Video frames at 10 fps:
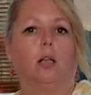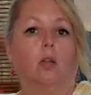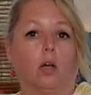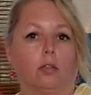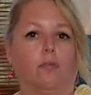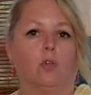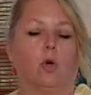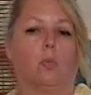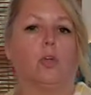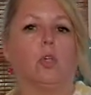a long sleeve
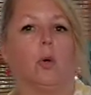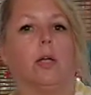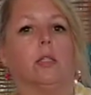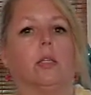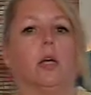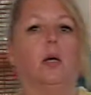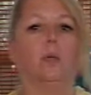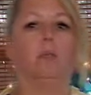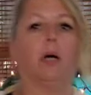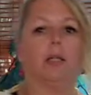shirt with shorts,
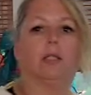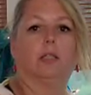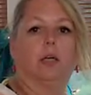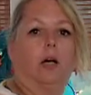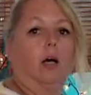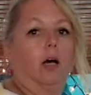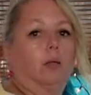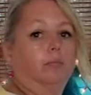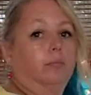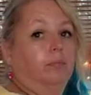but um,